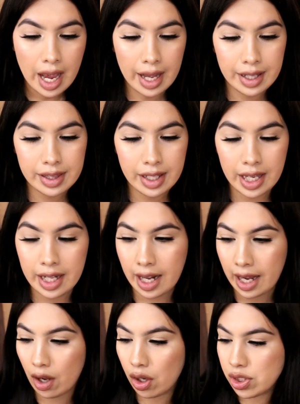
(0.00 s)
And then
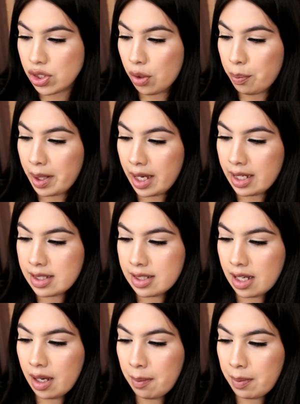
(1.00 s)
I also
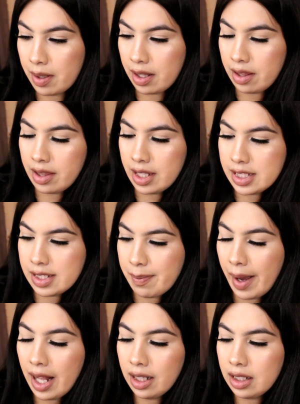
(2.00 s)
picked up this
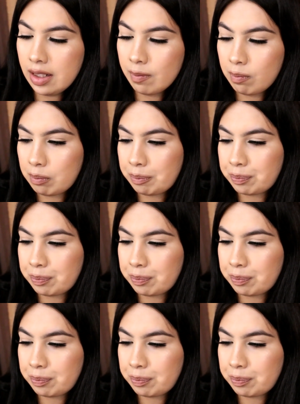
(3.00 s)
palette.